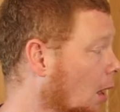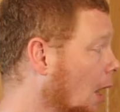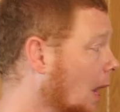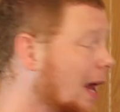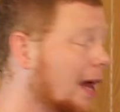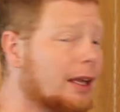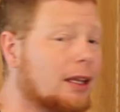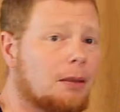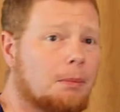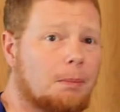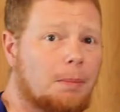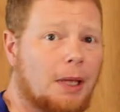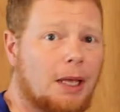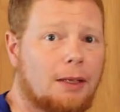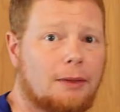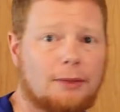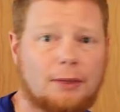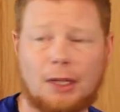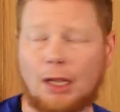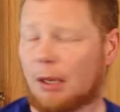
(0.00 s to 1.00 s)
I can
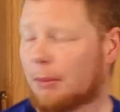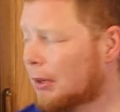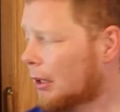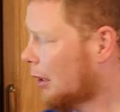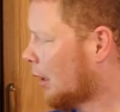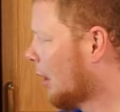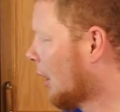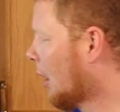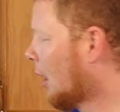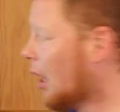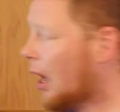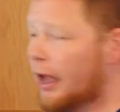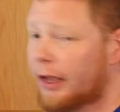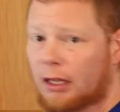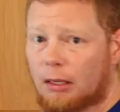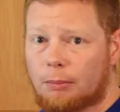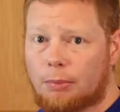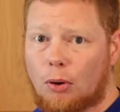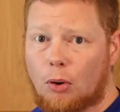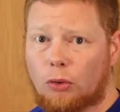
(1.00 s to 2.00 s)
bake salmon, I
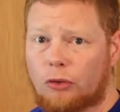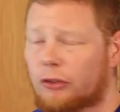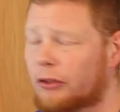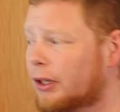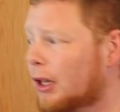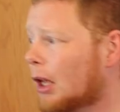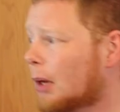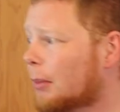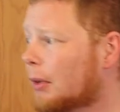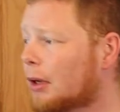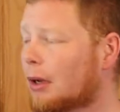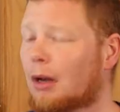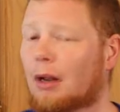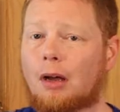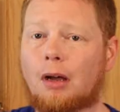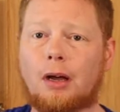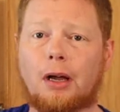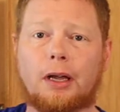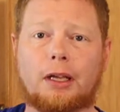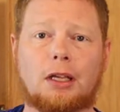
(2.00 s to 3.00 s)
can poach salmon,
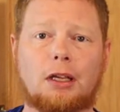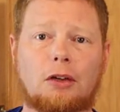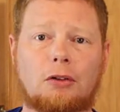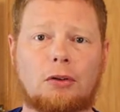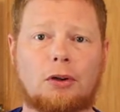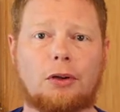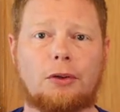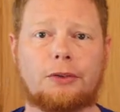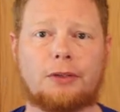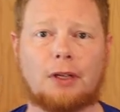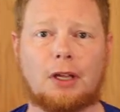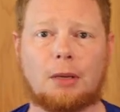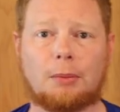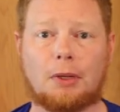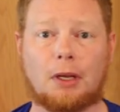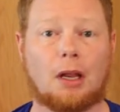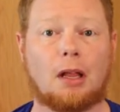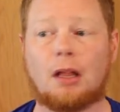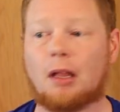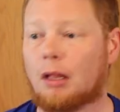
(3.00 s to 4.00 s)
I can grill
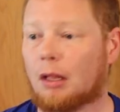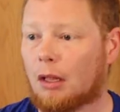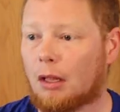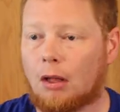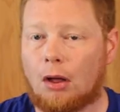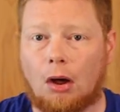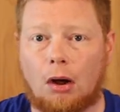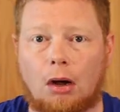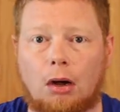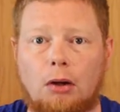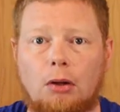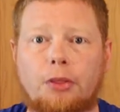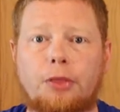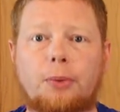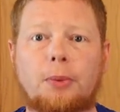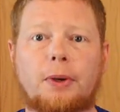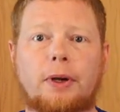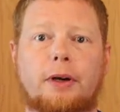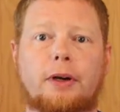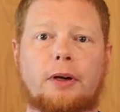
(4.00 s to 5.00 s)
salmon. All
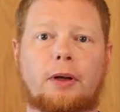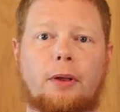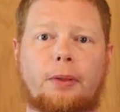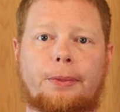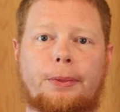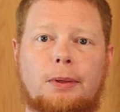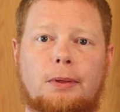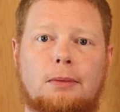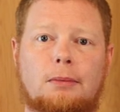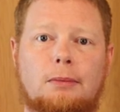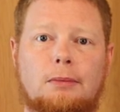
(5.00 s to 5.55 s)
3 are healthy.